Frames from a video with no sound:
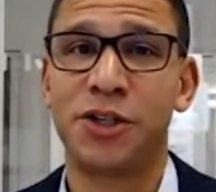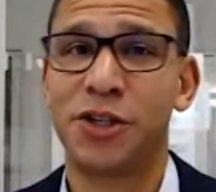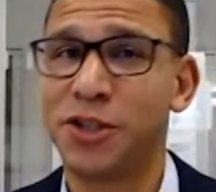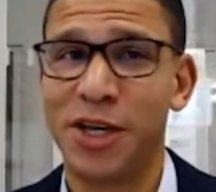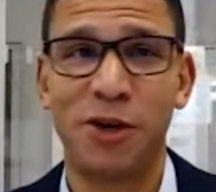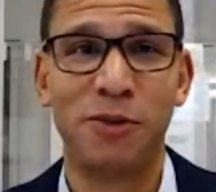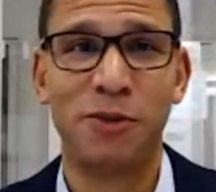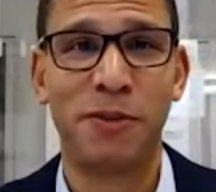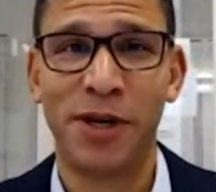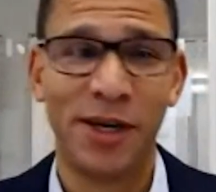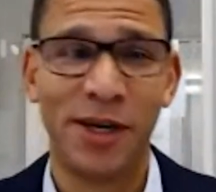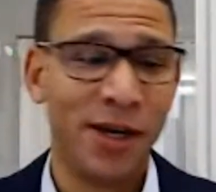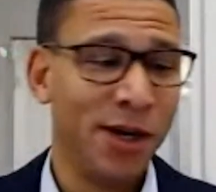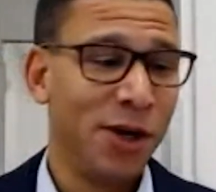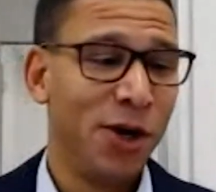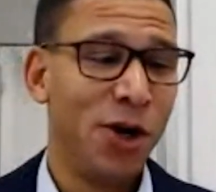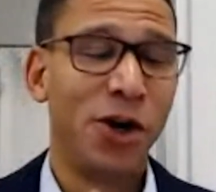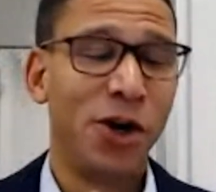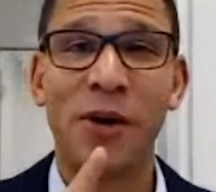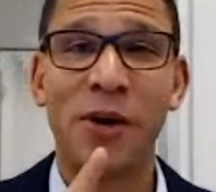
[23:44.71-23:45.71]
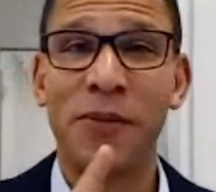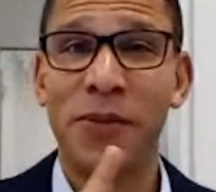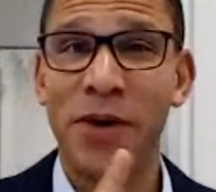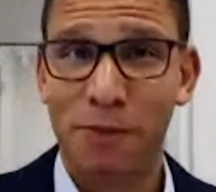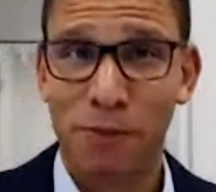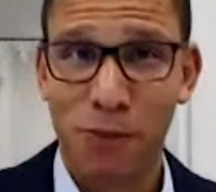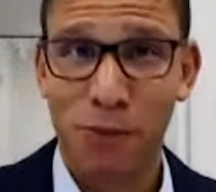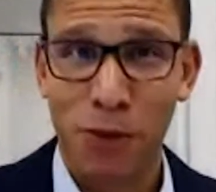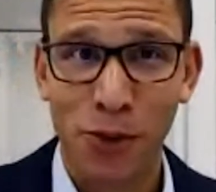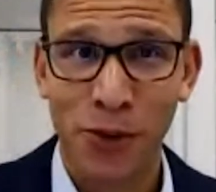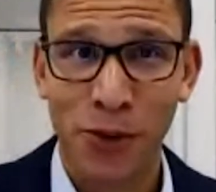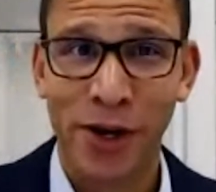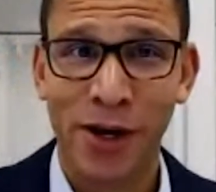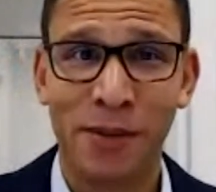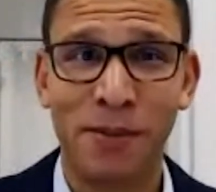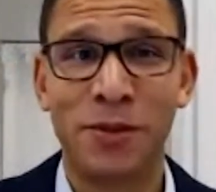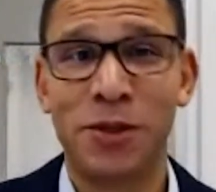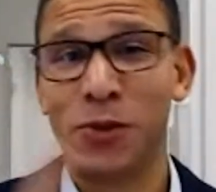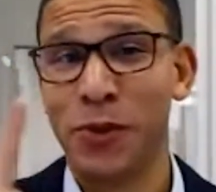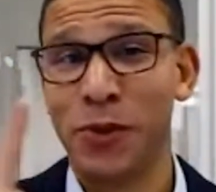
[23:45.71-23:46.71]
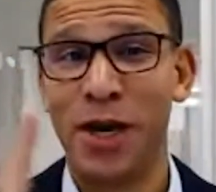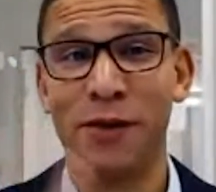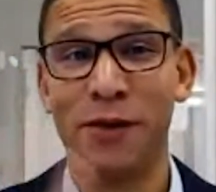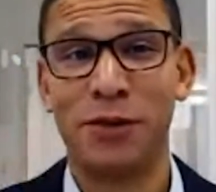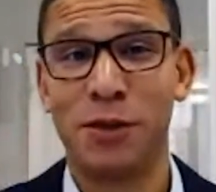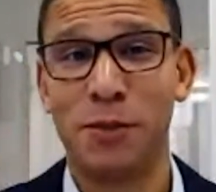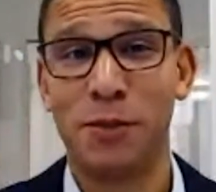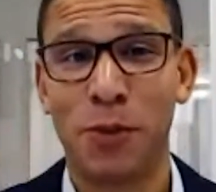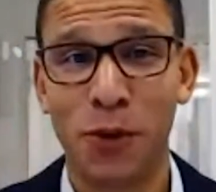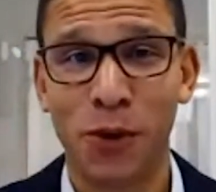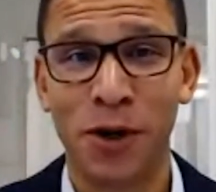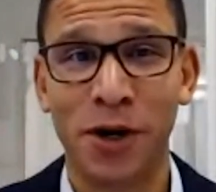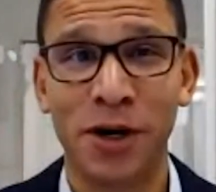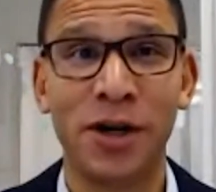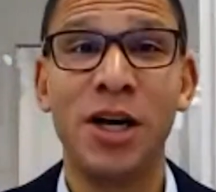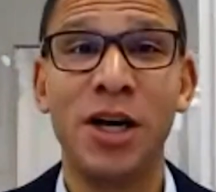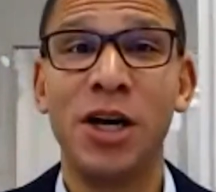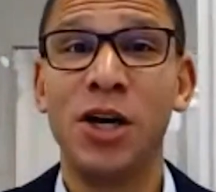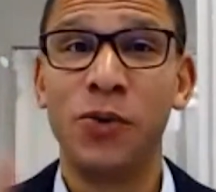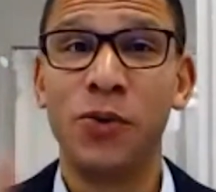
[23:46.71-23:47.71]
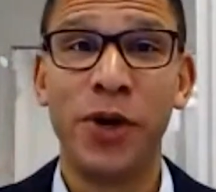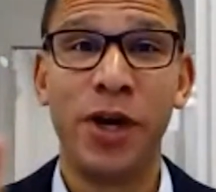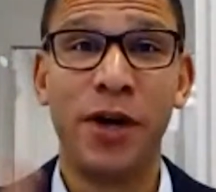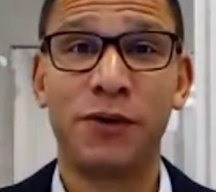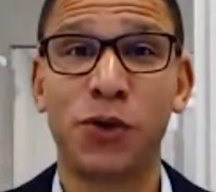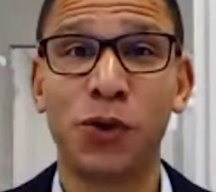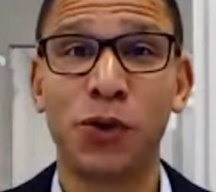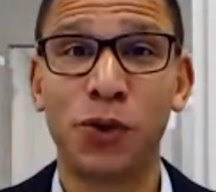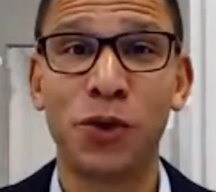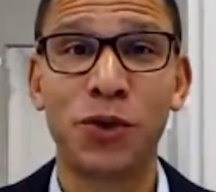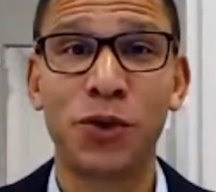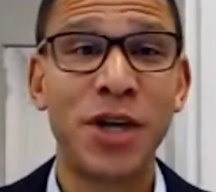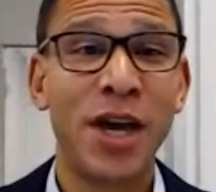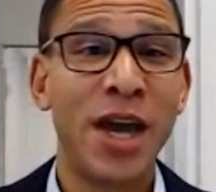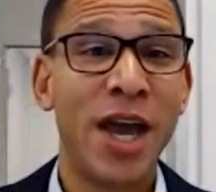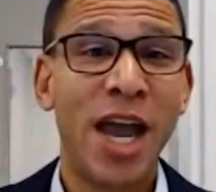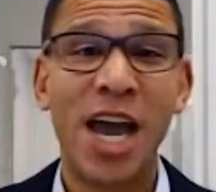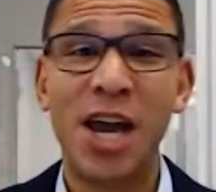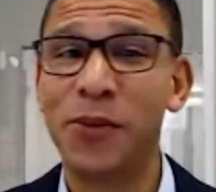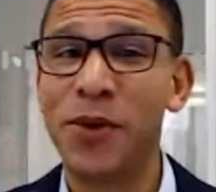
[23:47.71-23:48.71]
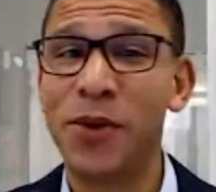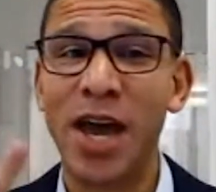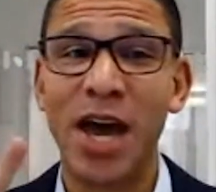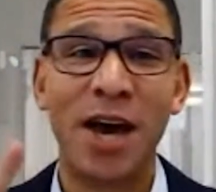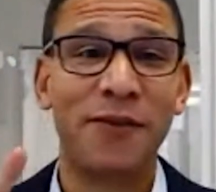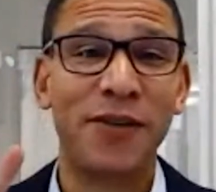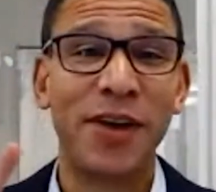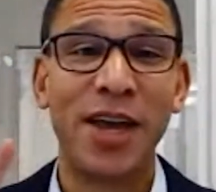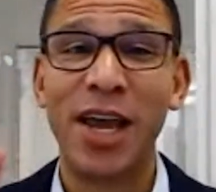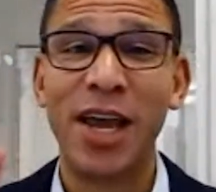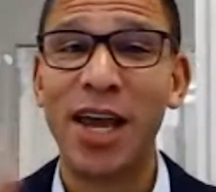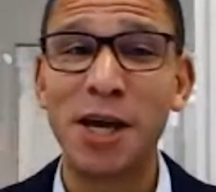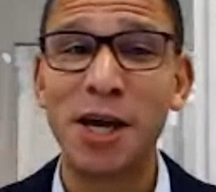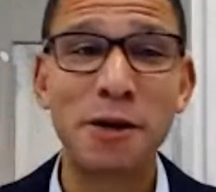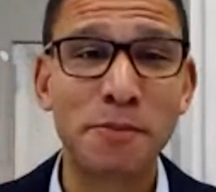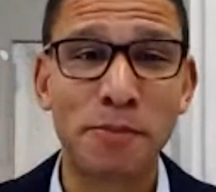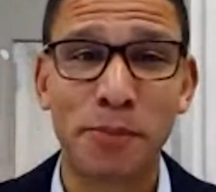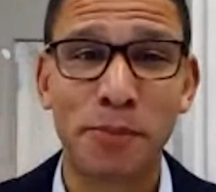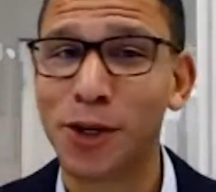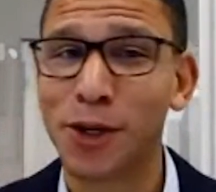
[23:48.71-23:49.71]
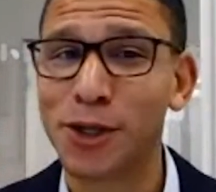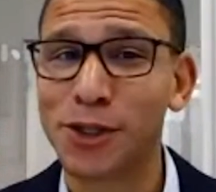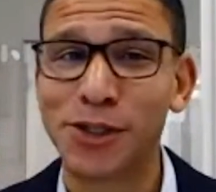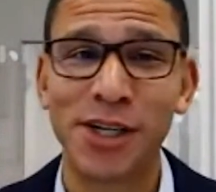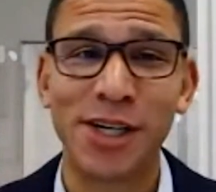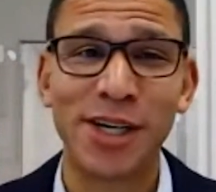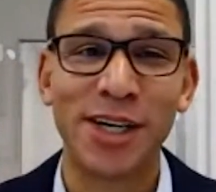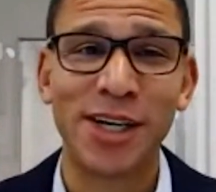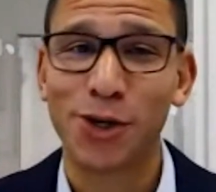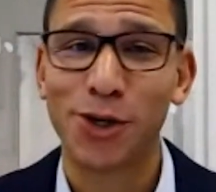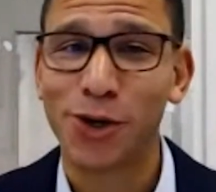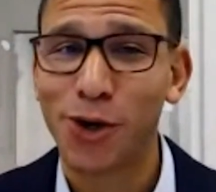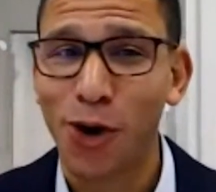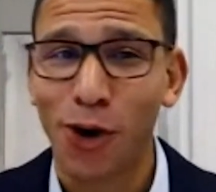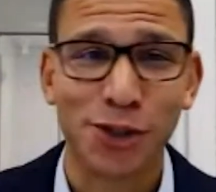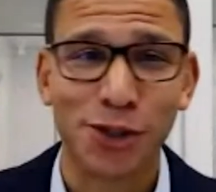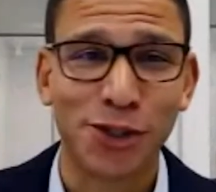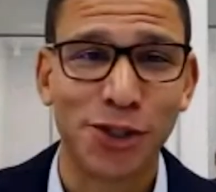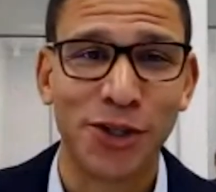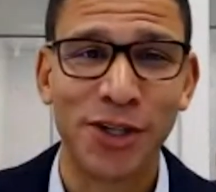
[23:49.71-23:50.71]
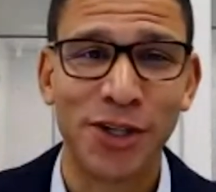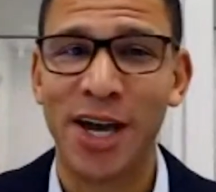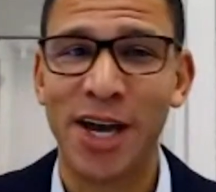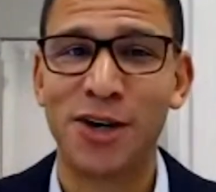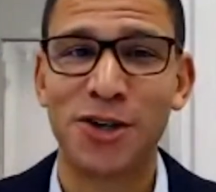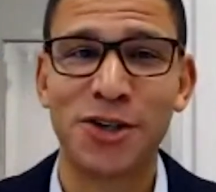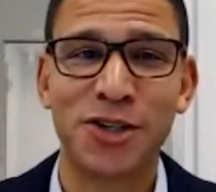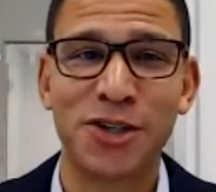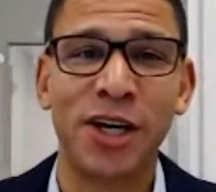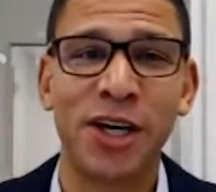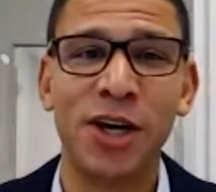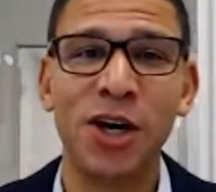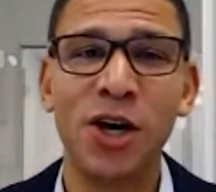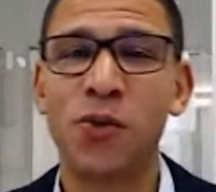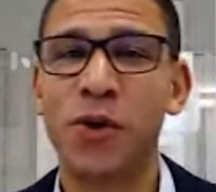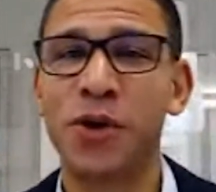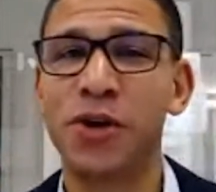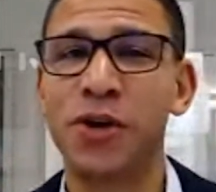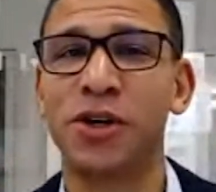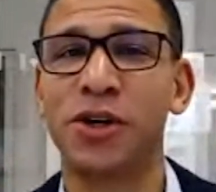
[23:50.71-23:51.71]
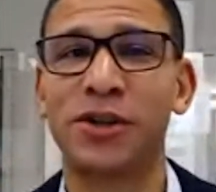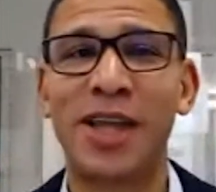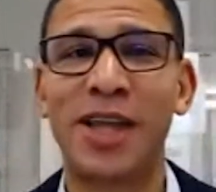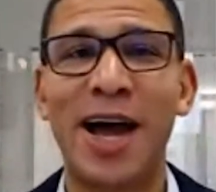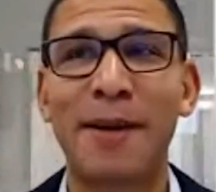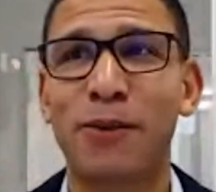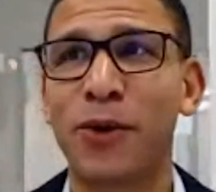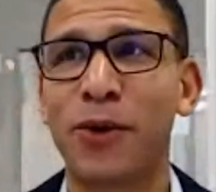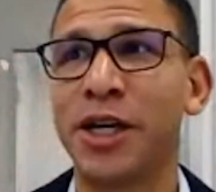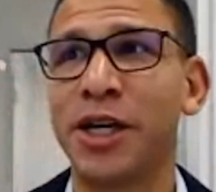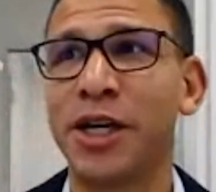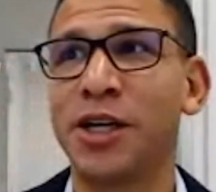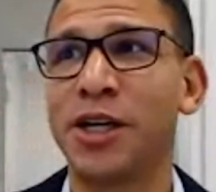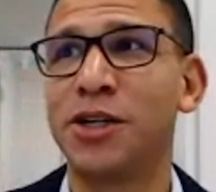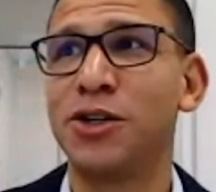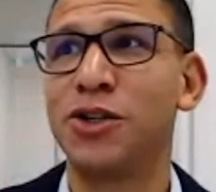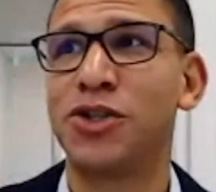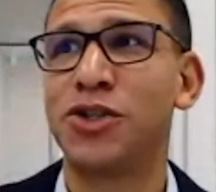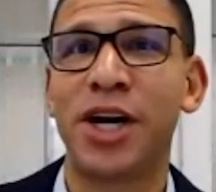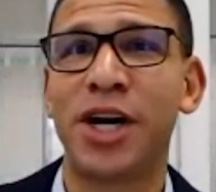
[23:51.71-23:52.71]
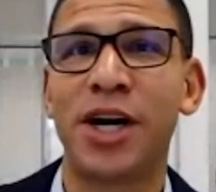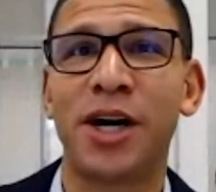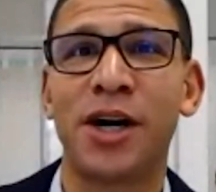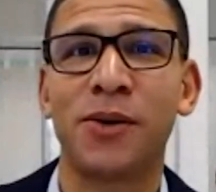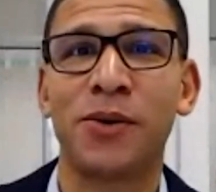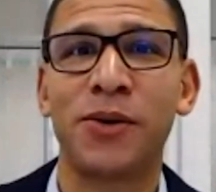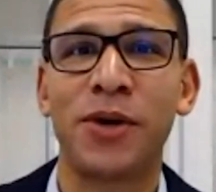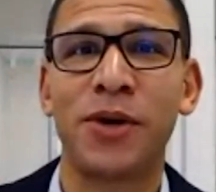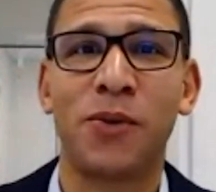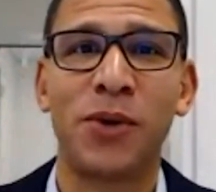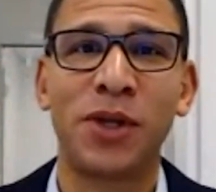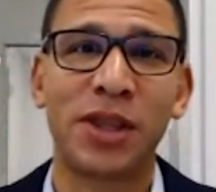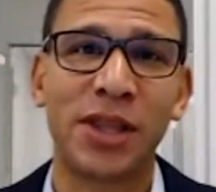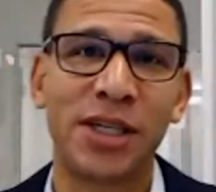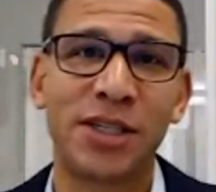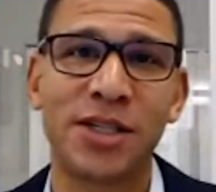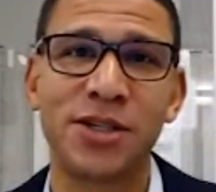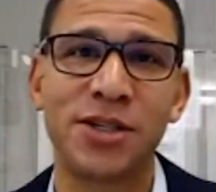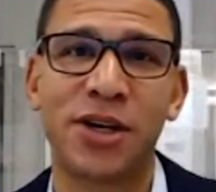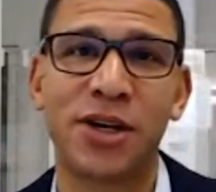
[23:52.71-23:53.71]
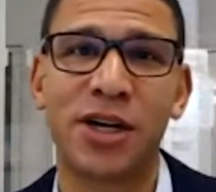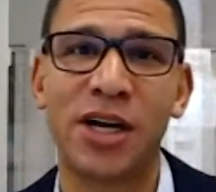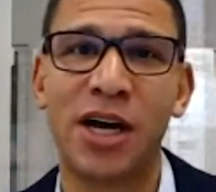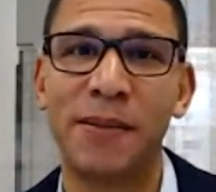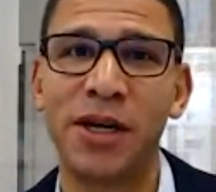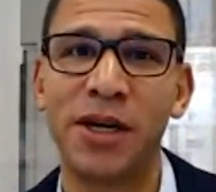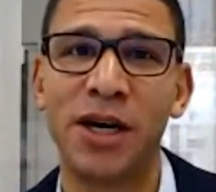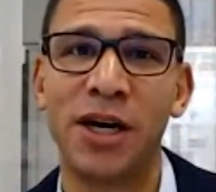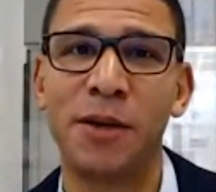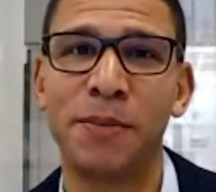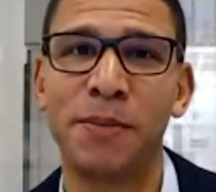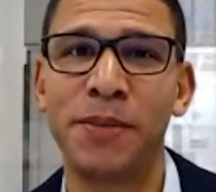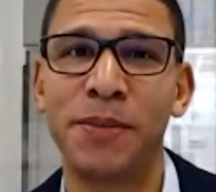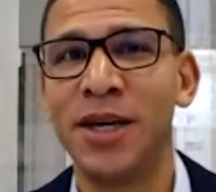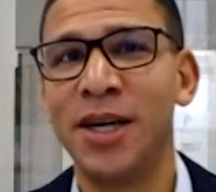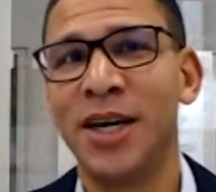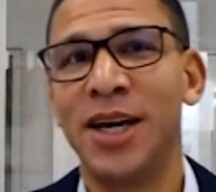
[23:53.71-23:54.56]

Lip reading: Because then it'd be, okay, we have programs, we have support, we have tools, and we have in-person culture and energy where you collaborate and you share, what listings are coming up,